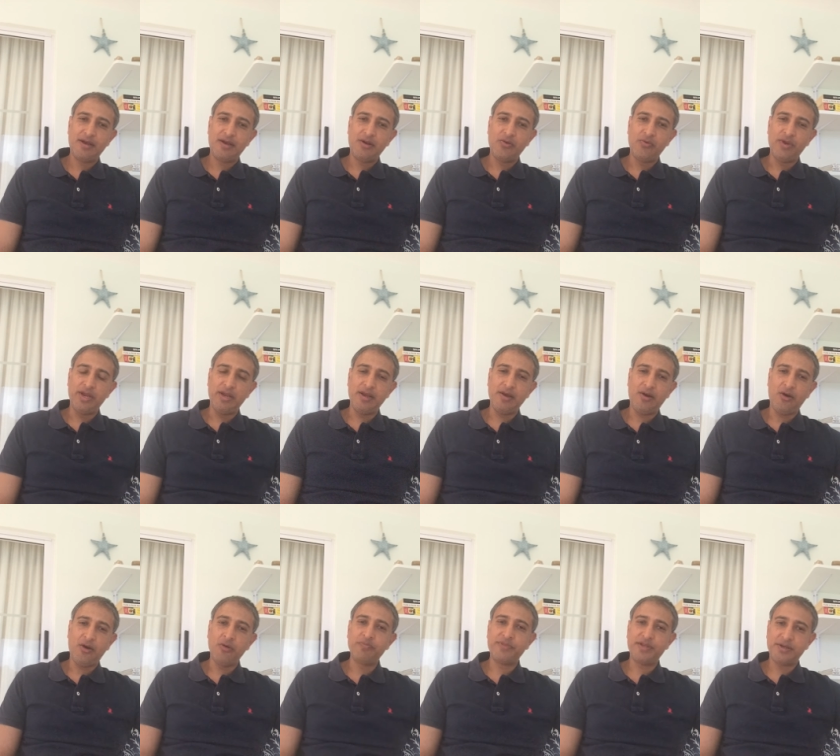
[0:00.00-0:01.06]
We
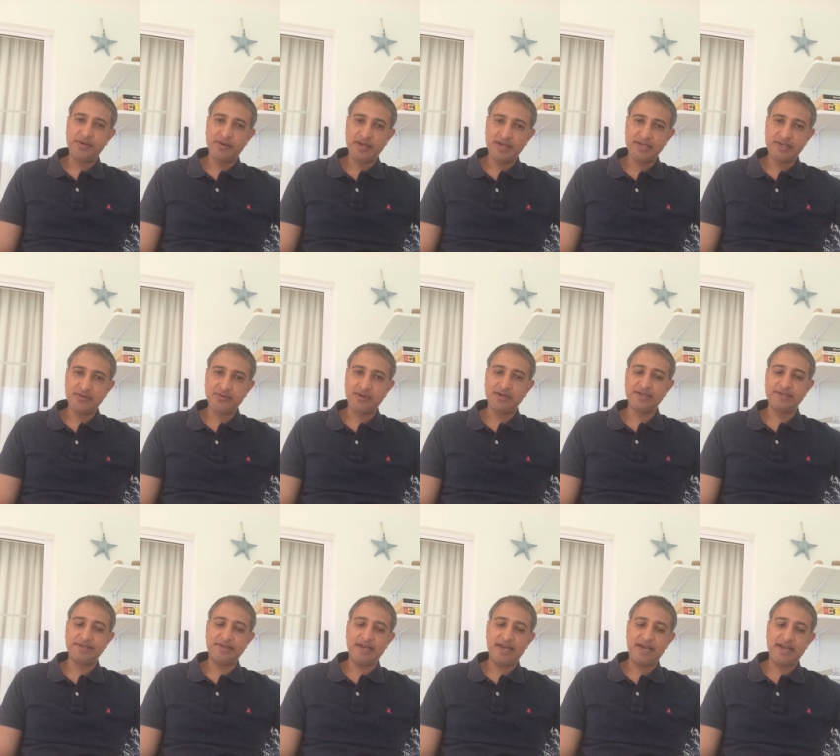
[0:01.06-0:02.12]
hope that you get to
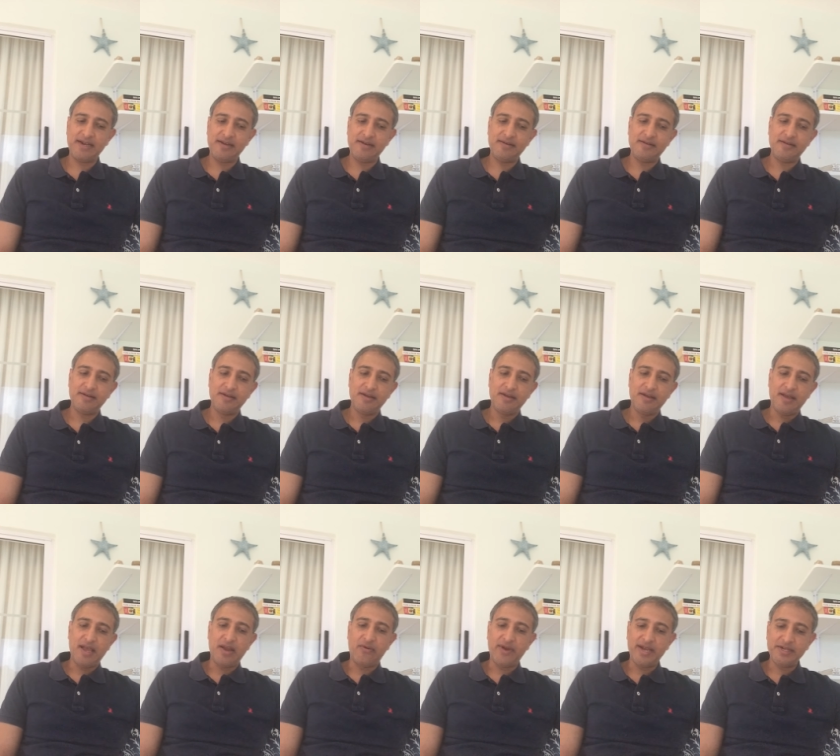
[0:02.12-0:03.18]
understand
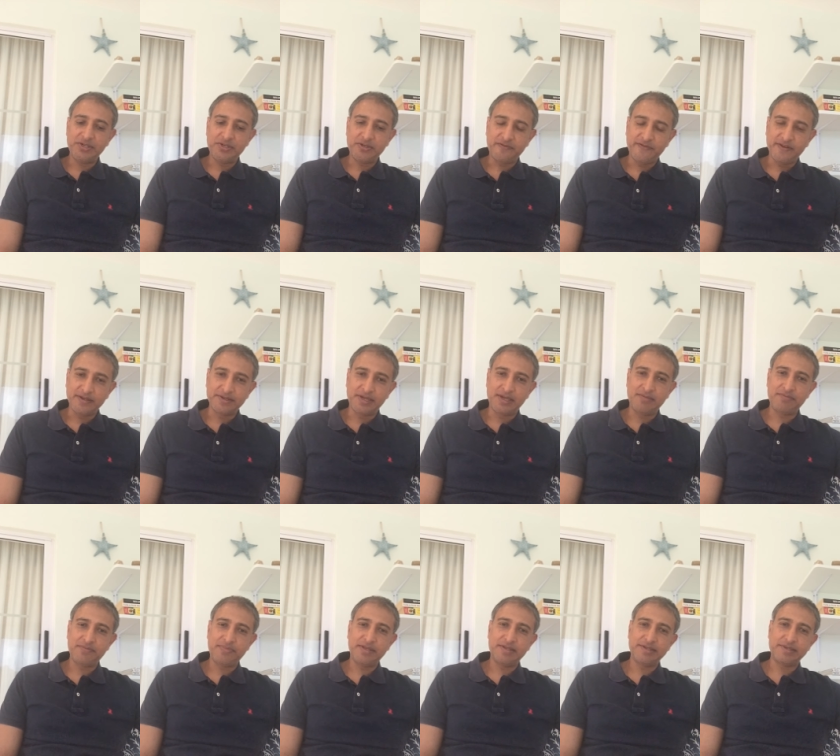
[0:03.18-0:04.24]
a range of
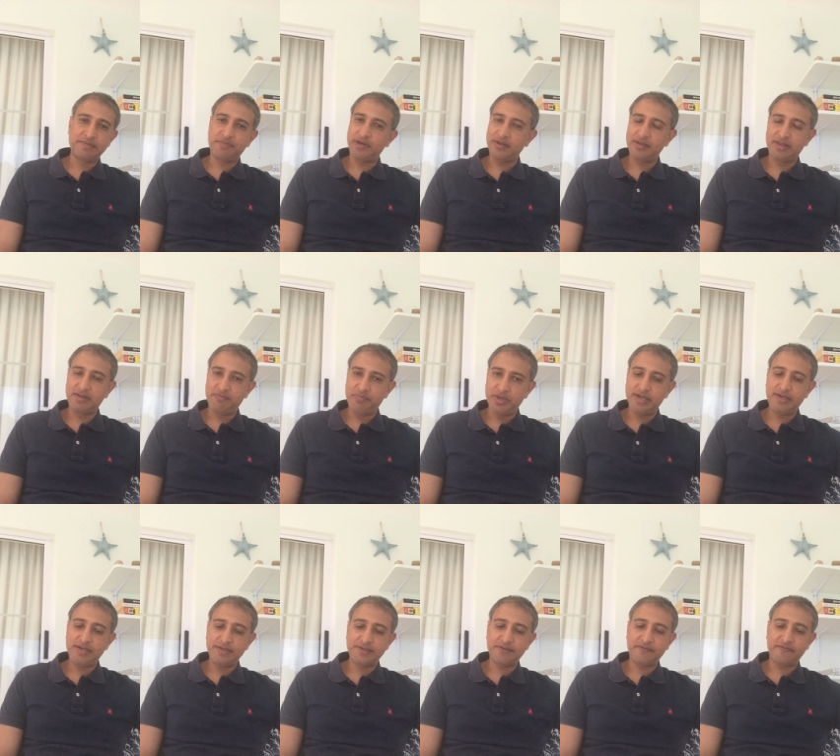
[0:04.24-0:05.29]
examples about the
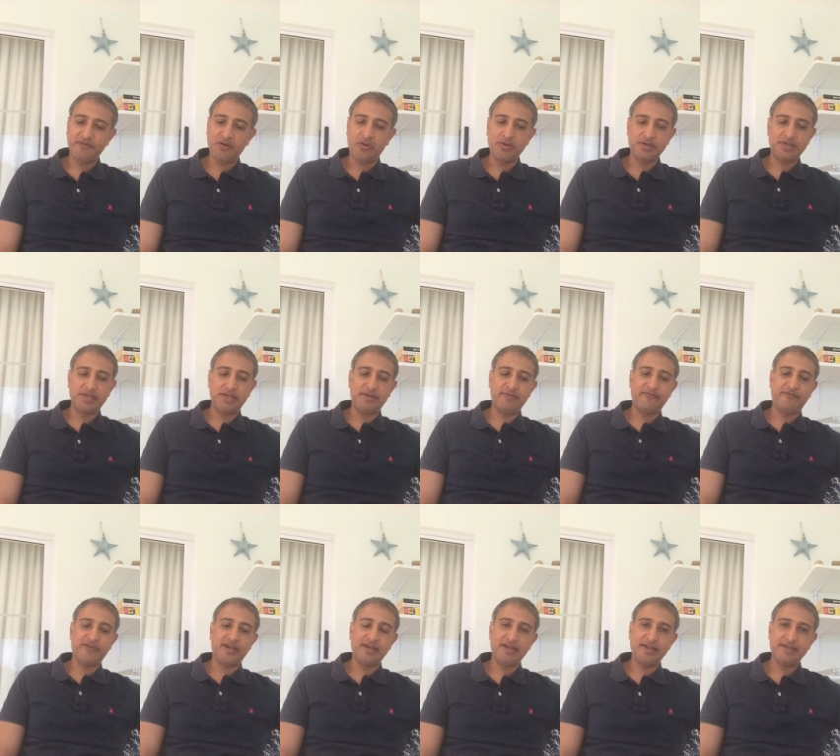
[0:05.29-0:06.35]
burdens of long-term
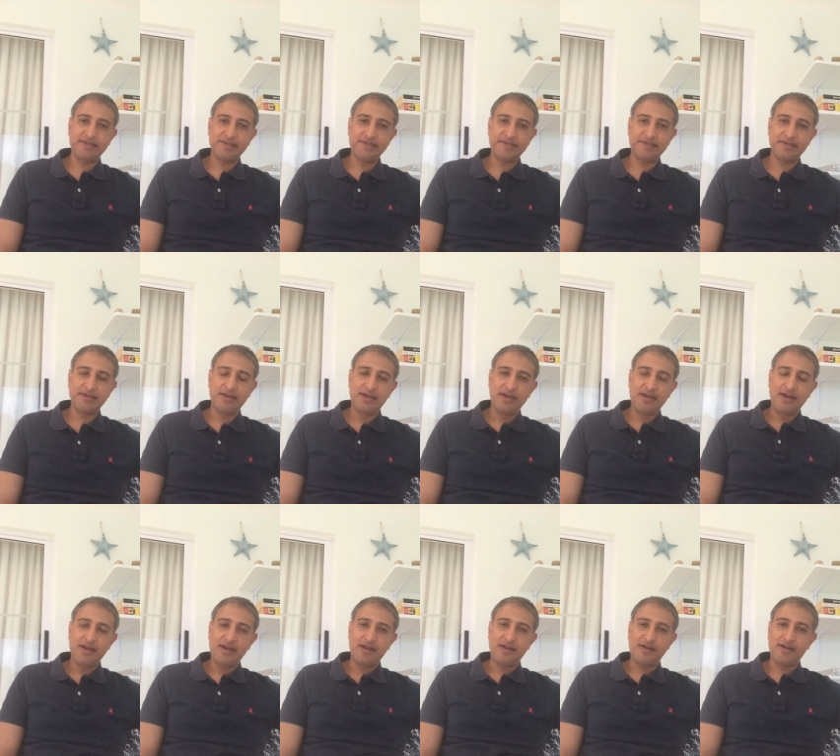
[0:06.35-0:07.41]
violence,
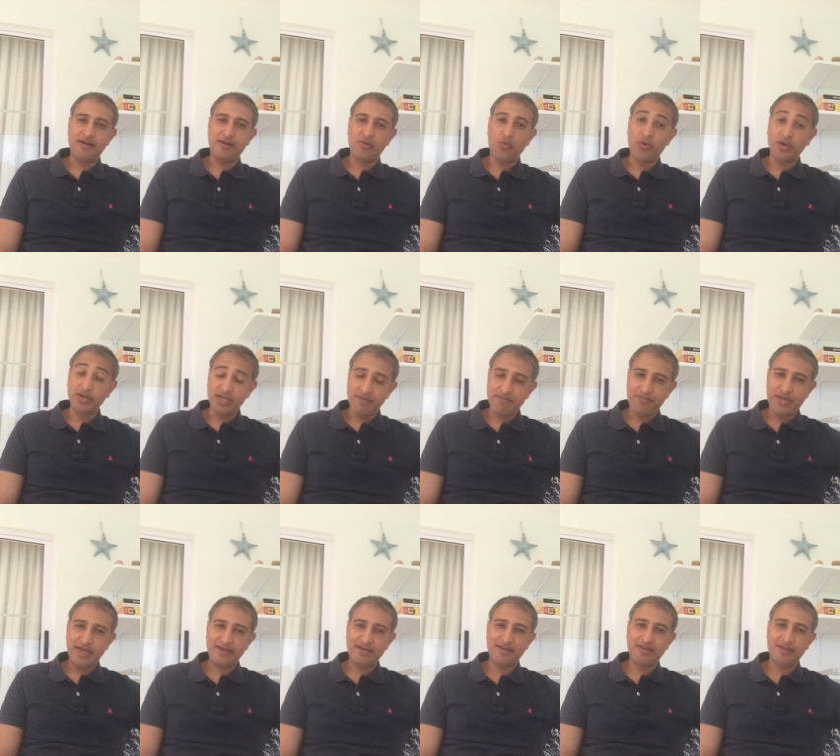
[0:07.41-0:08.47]
what
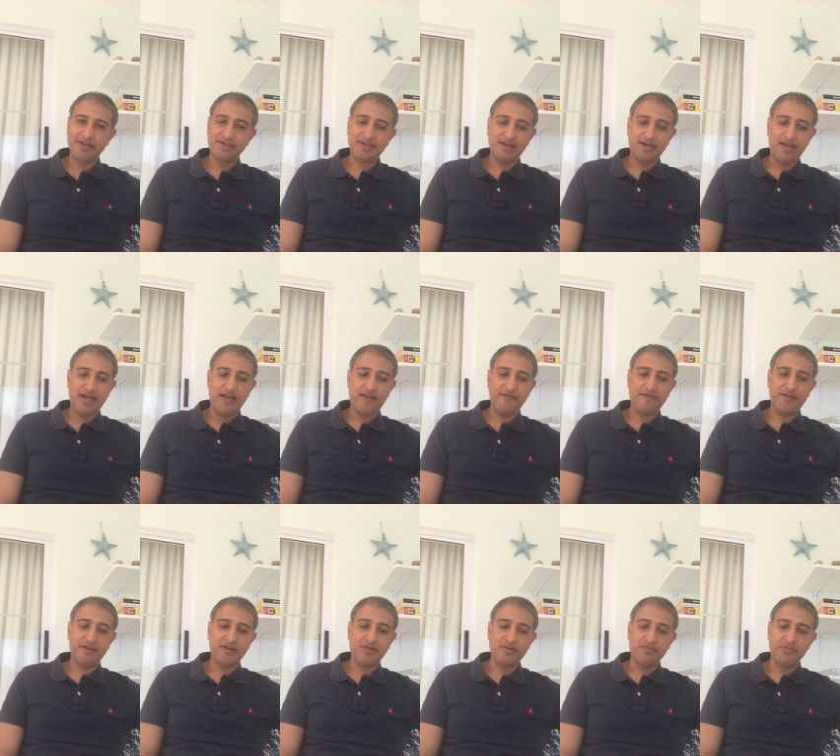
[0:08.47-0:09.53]
impact this can have in
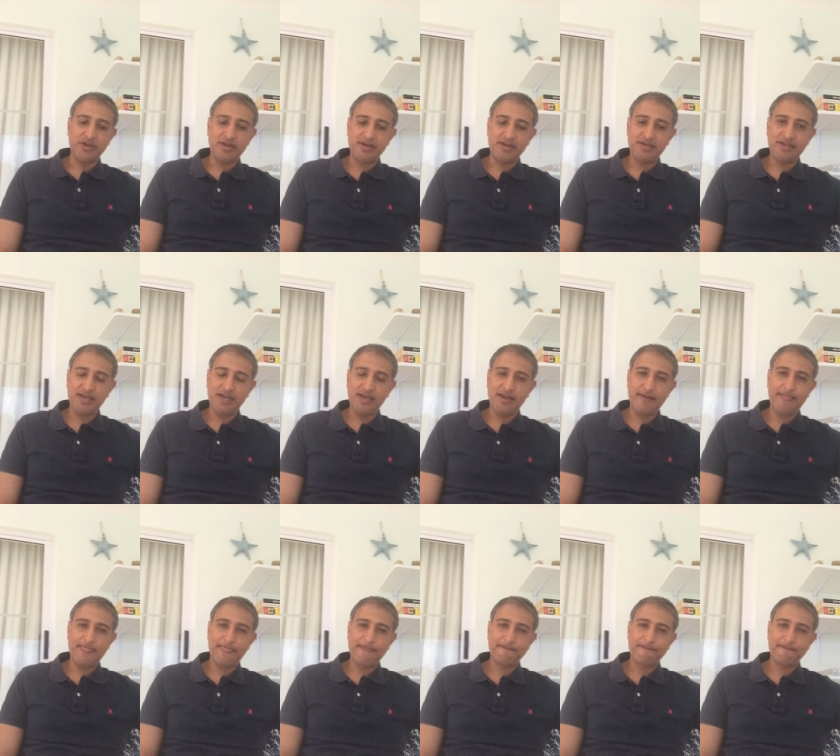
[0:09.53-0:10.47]
a community.